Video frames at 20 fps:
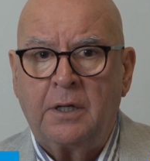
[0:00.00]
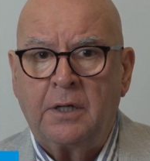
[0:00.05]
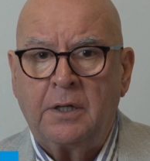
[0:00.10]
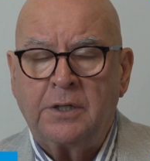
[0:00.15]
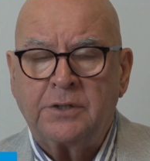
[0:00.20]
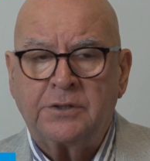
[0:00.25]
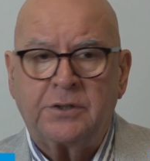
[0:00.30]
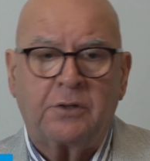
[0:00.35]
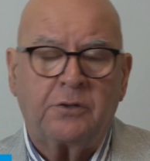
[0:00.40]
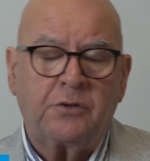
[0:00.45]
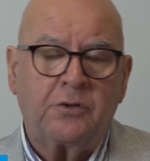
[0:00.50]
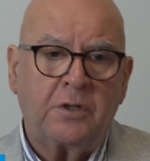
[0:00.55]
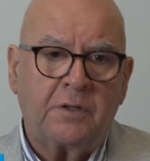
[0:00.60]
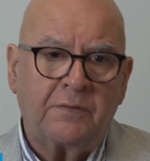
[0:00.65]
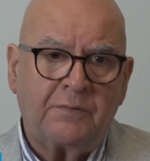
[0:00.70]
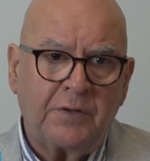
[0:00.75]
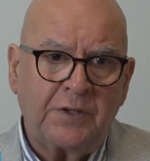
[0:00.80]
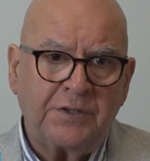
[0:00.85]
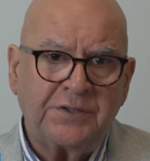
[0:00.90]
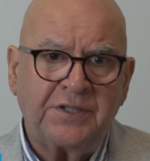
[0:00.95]
So
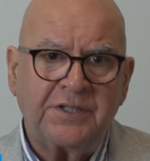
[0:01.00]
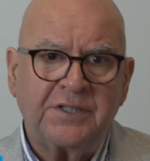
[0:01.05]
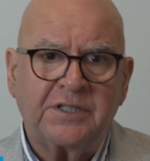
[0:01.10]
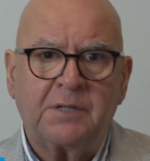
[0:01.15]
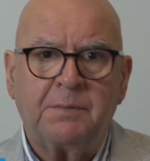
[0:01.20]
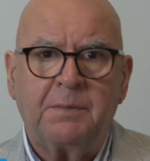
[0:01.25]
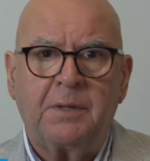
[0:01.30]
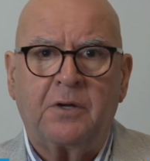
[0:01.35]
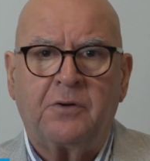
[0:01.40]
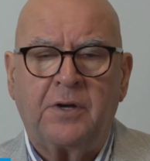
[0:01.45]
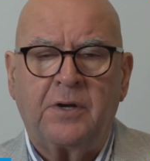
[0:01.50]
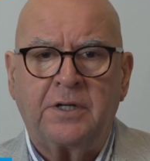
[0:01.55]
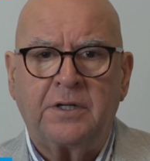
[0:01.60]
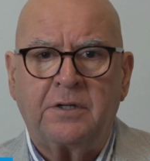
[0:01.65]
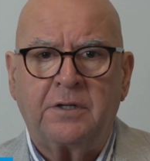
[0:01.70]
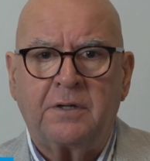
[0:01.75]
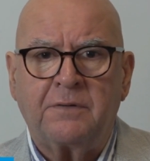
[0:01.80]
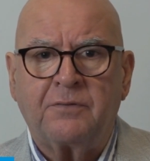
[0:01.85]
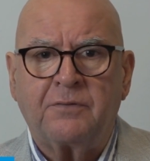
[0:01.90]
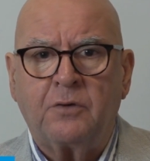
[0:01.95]
universities can be
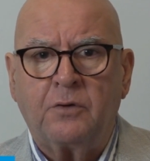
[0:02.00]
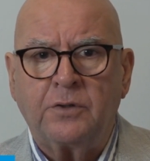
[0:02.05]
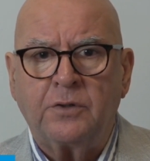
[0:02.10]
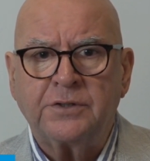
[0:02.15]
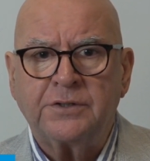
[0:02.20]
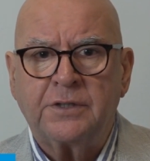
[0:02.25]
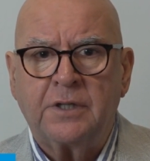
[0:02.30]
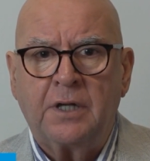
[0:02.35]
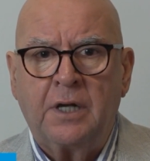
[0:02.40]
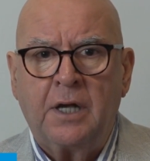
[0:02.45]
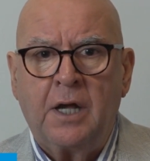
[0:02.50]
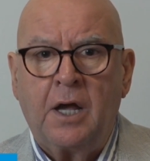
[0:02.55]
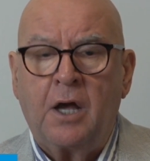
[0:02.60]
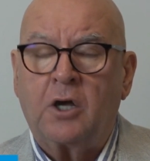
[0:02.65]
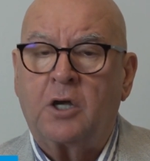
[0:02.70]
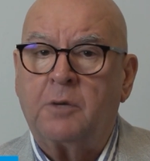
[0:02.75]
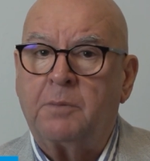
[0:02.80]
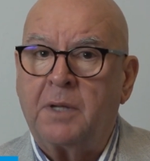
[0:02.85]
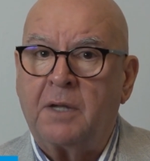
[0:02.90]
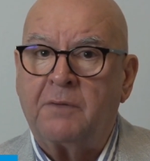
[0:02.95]
accredited, of course.
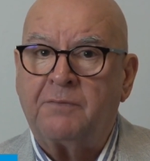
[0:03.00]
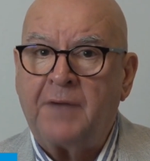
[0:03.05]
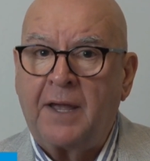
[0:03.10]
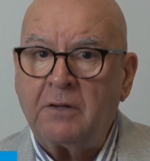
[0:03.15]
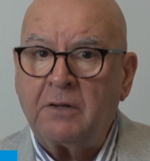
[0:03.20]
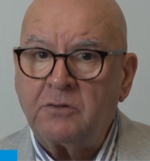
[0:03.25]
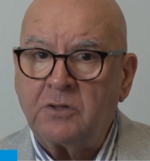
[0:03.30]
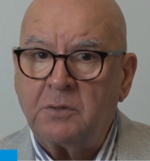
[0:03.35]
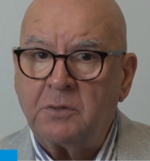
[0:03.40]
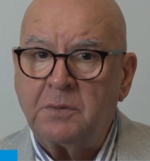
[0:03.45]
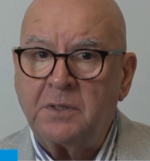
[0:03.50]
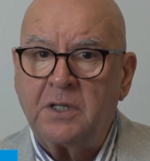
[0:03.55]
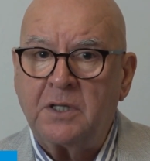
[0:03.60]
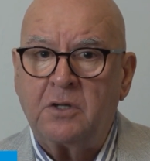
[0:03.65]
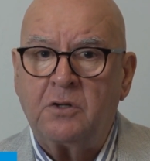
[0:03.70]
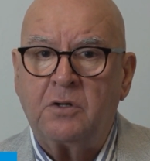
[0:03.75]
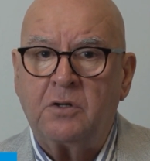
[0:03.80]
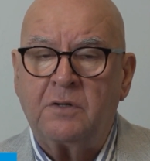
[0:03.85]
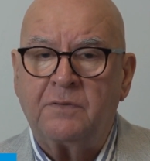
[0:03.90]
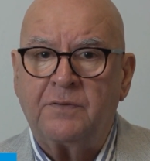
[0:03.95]
It could be a faculty within a
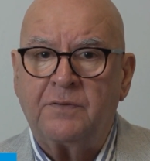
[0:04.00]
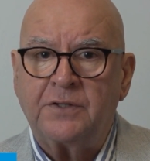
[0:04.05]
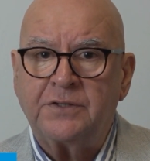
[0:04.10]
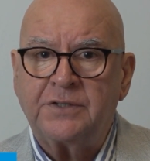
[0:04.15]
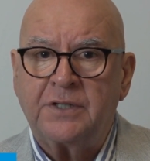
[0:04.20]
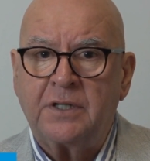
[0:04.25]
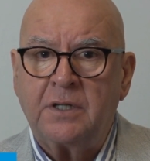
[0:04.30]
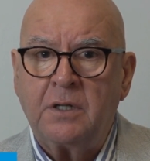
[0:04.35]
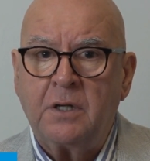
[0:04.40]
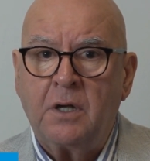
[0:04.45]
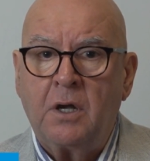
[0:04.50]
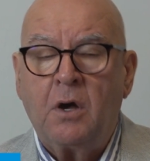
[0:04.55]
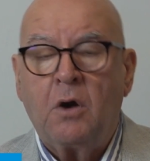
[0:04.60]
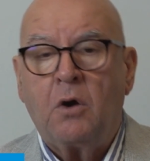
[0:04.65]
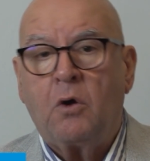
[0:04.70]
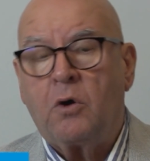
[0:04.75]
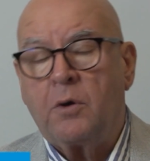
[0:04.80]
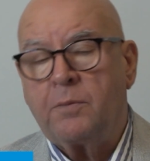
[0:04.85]
university or a